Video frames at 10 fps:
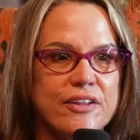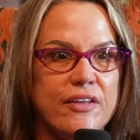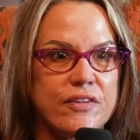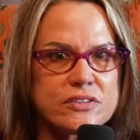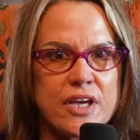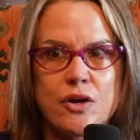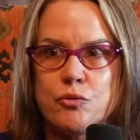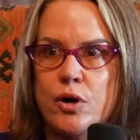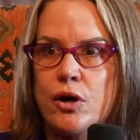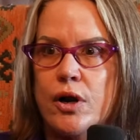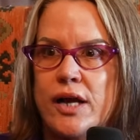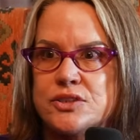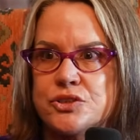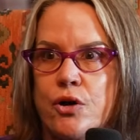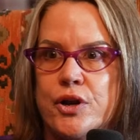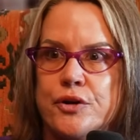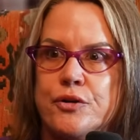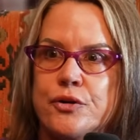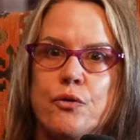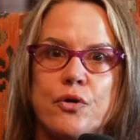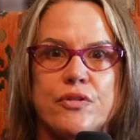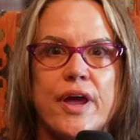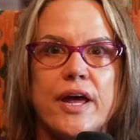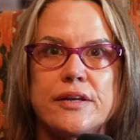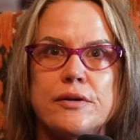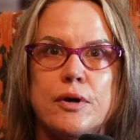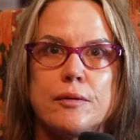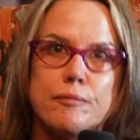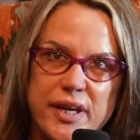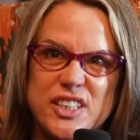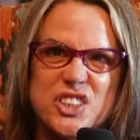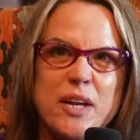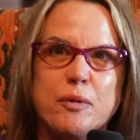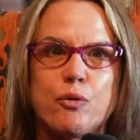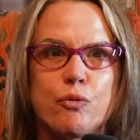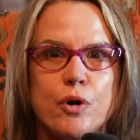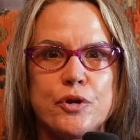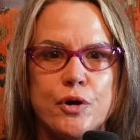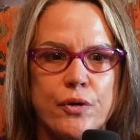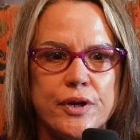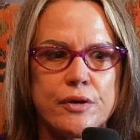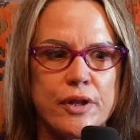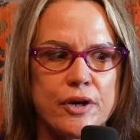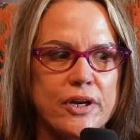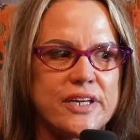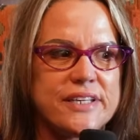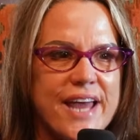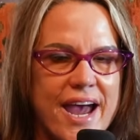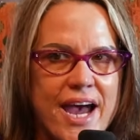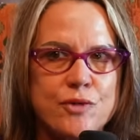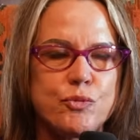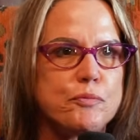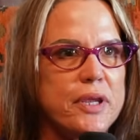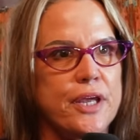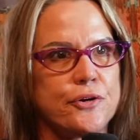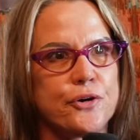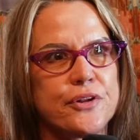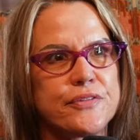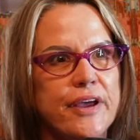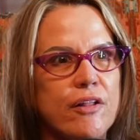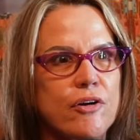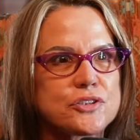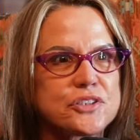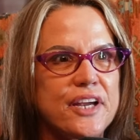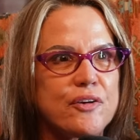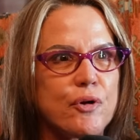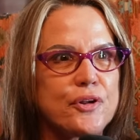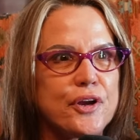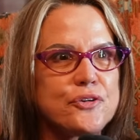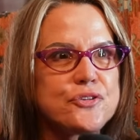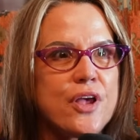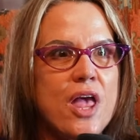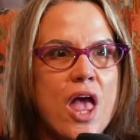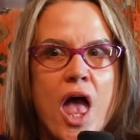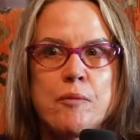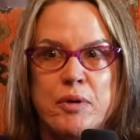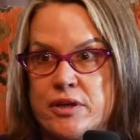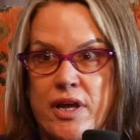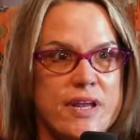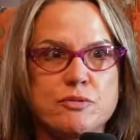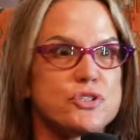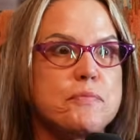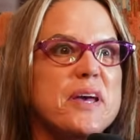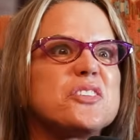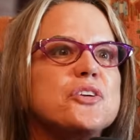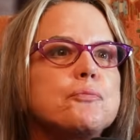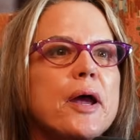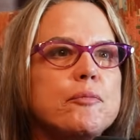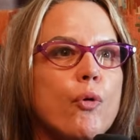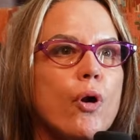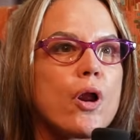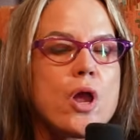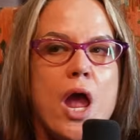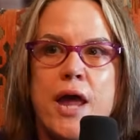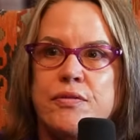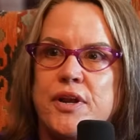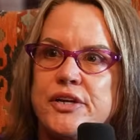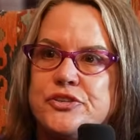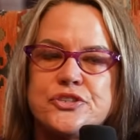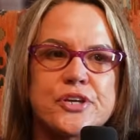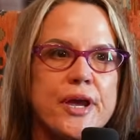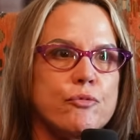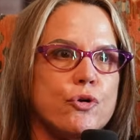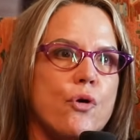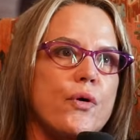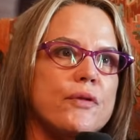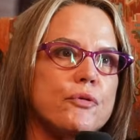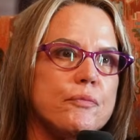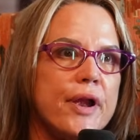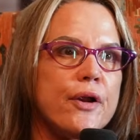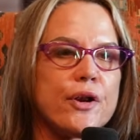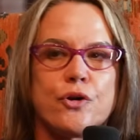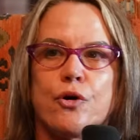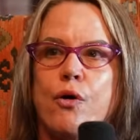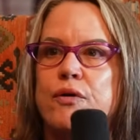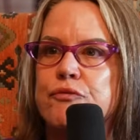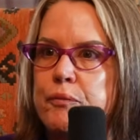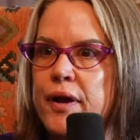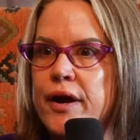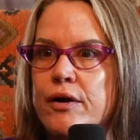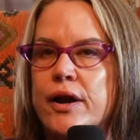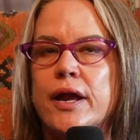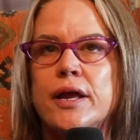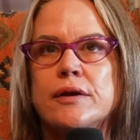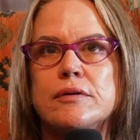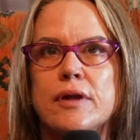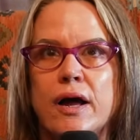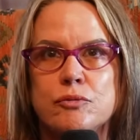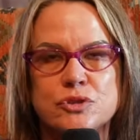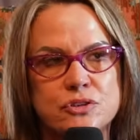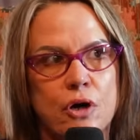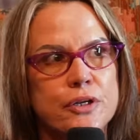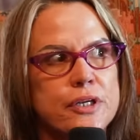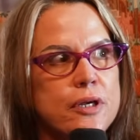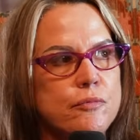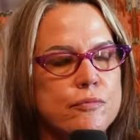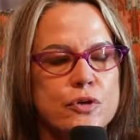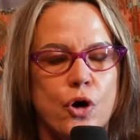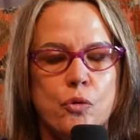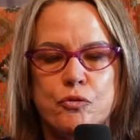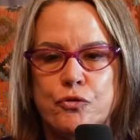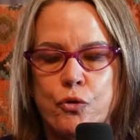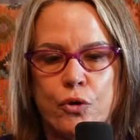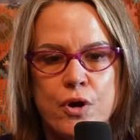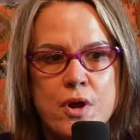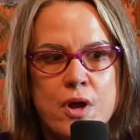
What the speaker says: And that's kind of where I started going to that. Me and Jamie were rodeoing and literally 9 would be entered in the LRCA rodeos. And that was the best because it paid more. And then it just kept growing from there and growing from there. And I was talking to him, Cole, before.